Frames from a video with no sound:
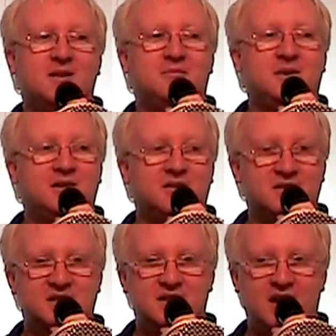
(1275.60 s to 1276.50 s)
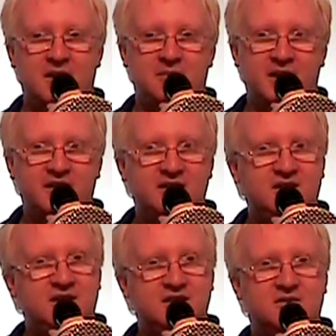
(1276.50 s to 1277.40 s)
because I made
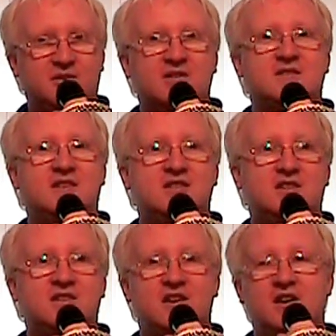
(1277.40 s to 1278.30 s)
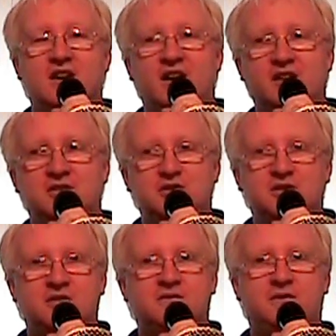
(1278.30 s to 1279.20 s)
it, this orchestration. And
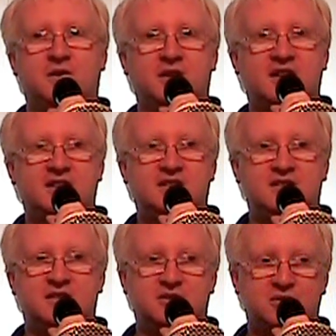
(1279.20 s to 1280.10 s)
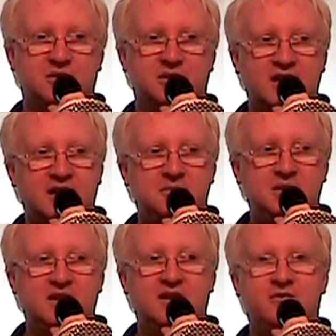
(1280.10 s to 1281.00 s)
don't forget to contact
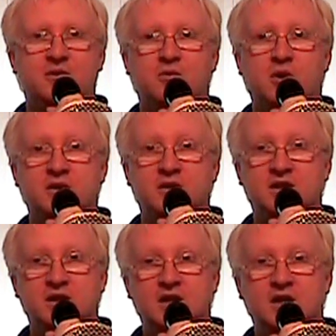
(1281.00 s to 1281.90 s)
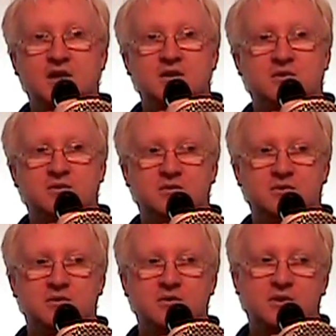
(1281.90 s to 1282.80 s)
me if you want
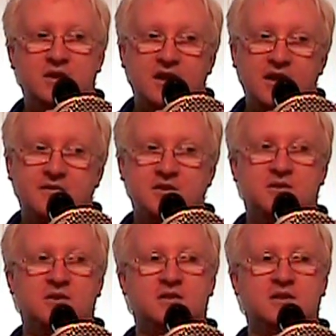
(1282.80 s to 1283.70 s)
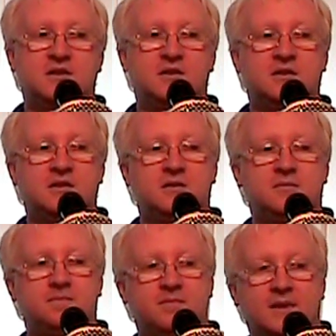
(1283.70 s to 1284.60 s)
to have a song
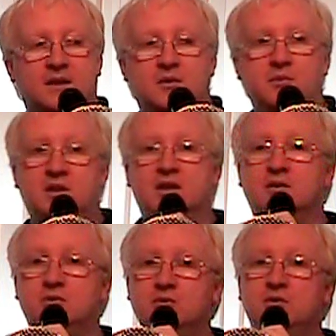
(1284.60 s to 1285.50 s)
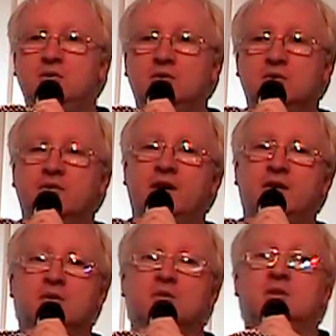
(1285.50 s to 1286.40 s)
with a good, very
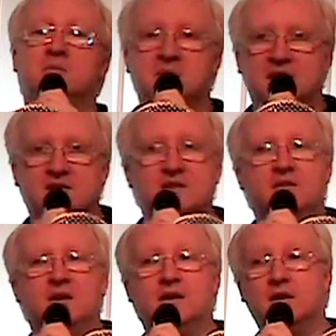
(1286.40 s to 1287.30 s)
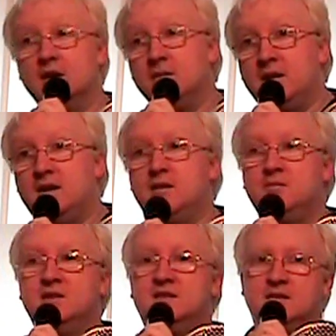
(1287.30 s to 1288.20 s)
good mastering. My name
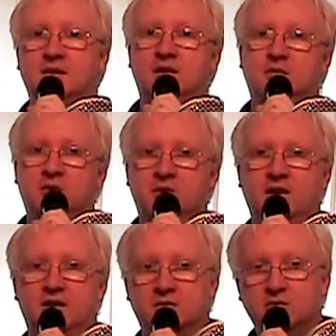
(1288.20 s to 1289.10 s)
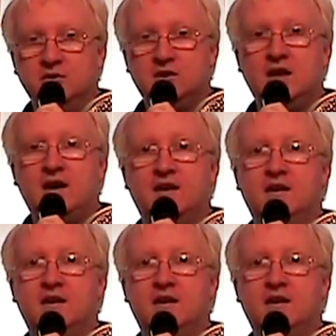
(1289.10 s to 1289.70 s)
is Bogdan Curta,